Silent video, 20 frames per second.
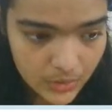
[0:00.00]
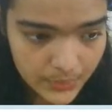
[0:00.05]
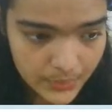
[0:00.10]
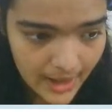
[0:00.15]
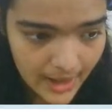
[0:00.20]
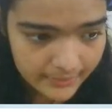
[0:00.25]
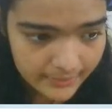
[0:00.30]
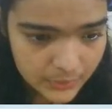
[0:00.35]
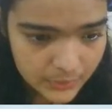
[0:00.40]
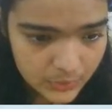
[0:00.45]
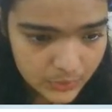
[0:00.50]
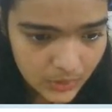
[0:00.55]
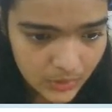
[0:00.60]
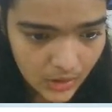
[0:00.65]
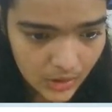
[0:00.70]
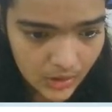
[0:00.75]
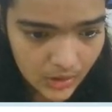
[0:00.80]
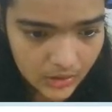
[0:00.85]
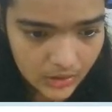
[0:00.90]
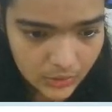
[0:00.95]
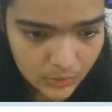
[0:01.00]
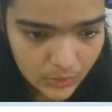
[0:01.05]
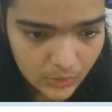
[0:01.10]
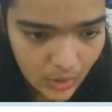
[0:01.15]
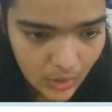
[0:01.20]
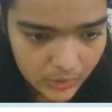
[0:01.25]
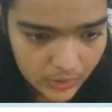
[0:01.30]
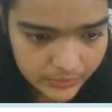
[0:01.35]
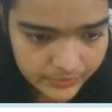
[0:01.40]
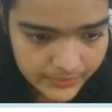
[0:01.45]
we'll have to do a
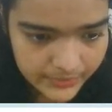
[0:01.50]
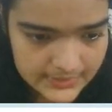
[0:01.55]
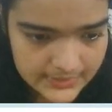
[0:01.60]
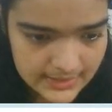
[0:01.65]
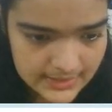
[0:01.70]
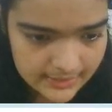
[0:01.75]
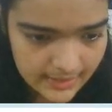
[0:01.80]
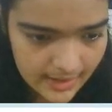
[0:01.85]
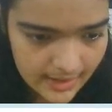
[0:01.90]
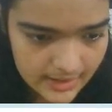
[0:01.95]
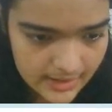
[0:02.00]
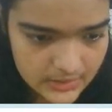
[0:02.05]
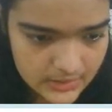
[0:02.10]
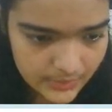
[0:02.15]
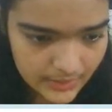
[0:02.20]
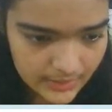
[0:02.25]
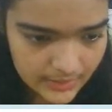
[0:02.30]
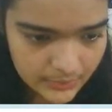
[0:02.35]
lot of fixing there as well.